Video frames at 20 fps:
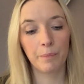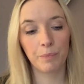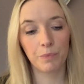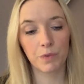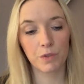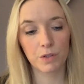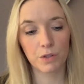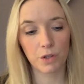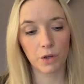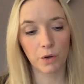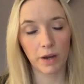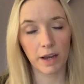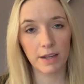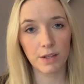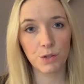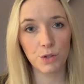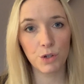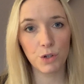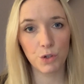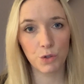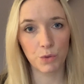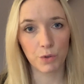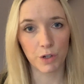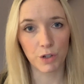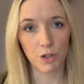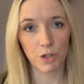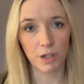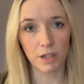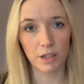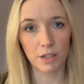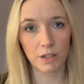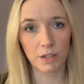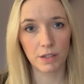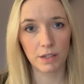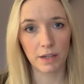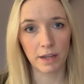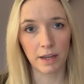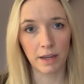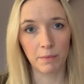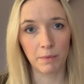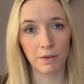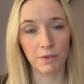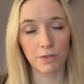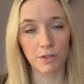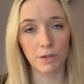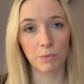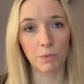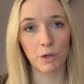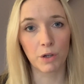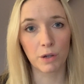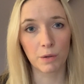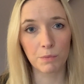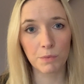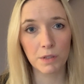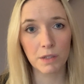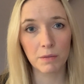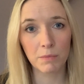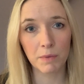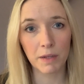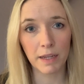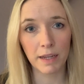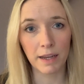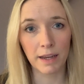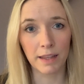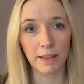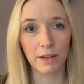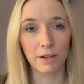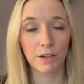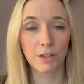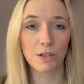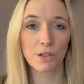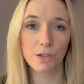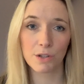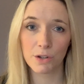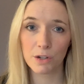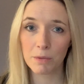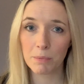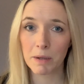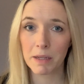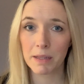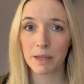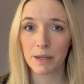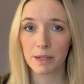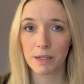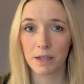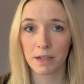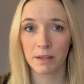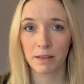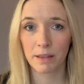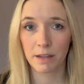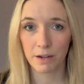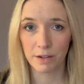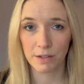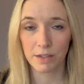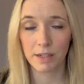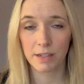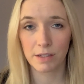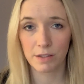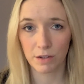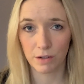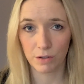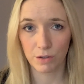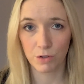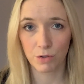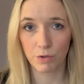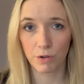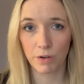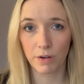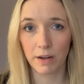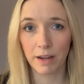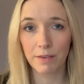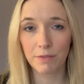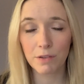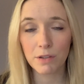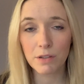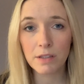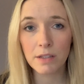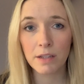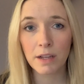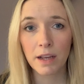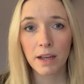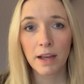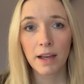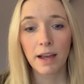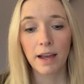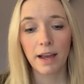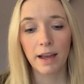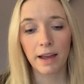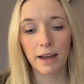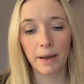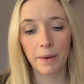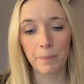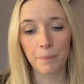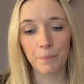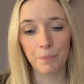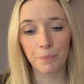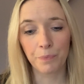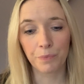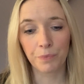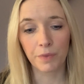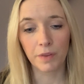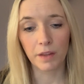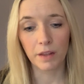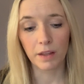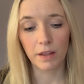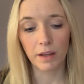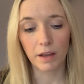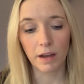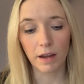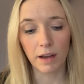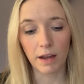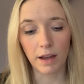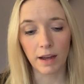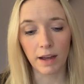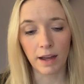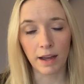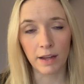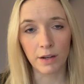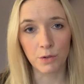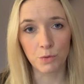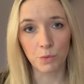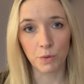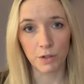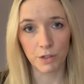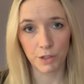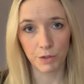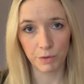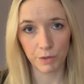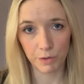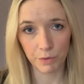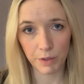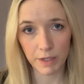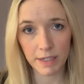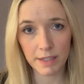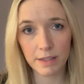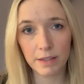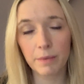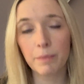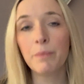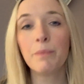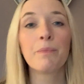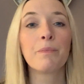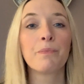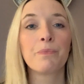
So as a nutritionist, if someone comes to me and they're concerned about their testosterone levels and want to increase them,